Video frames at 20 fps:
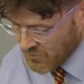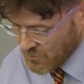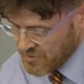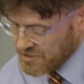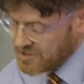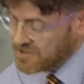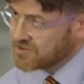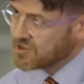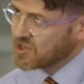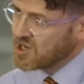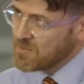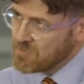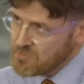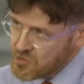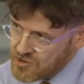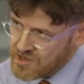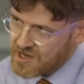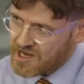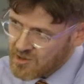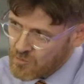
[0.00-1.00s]
We need
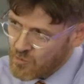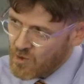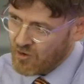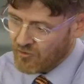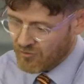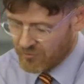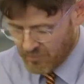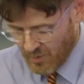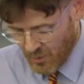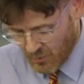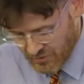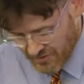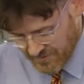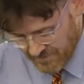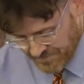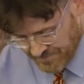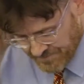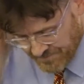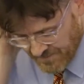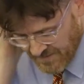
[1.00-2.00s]
community wealth
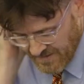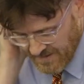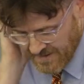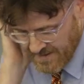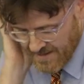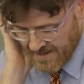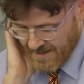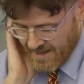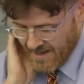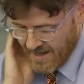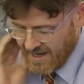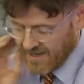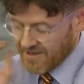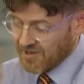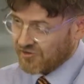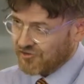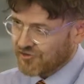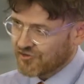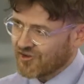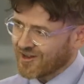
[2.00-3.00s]
building, and
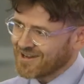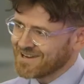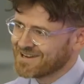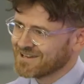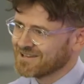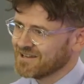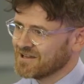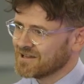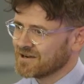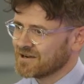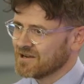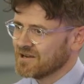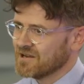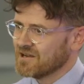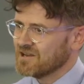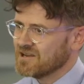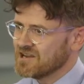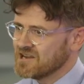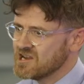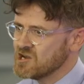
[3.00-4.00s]
a singular
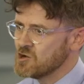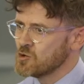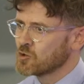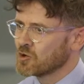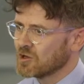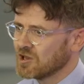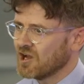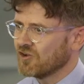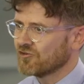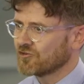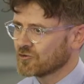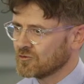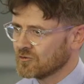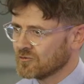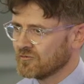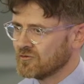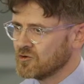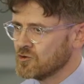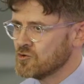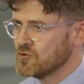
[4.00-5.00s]
neoclassical
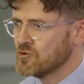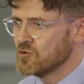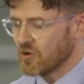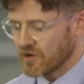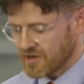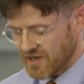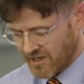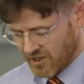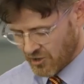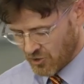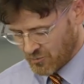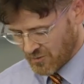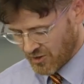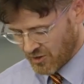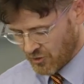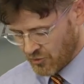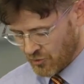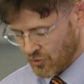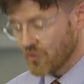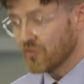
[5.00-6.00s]
view on
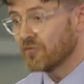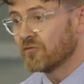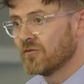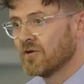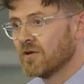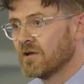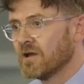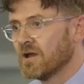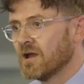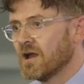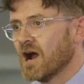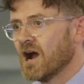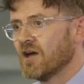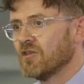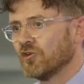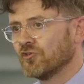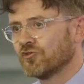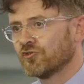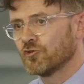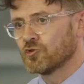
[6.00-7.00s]
economic growth
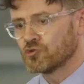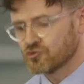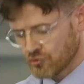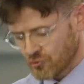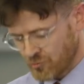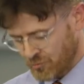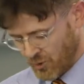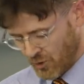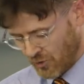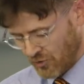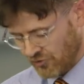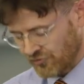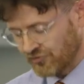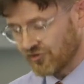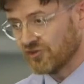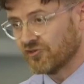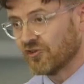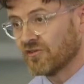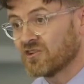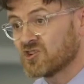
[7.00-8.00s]
and the social
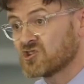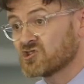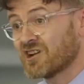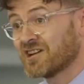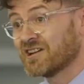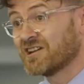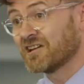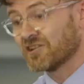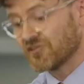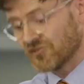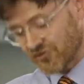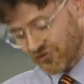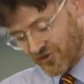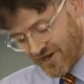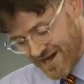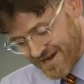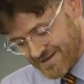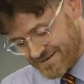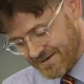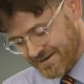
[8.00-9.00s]
policies of a shrinking
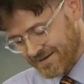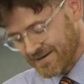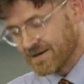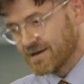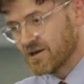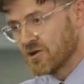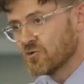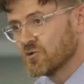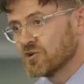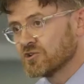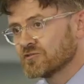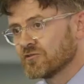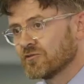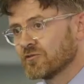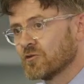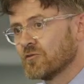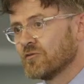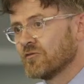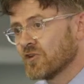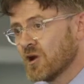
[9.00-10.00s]
state which
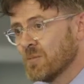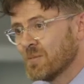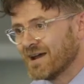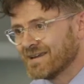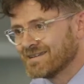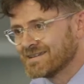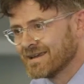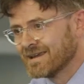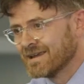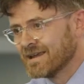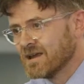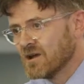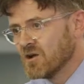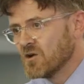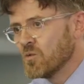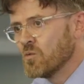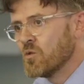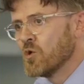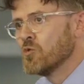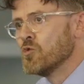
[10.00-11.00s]
flow from it,
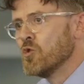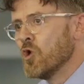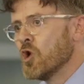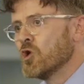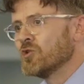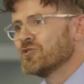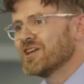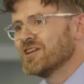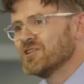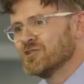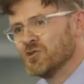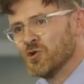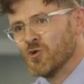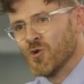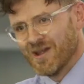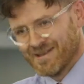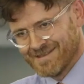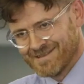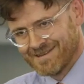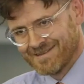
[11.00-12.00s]
will not do
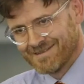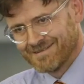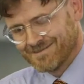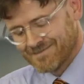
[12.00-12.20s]
it.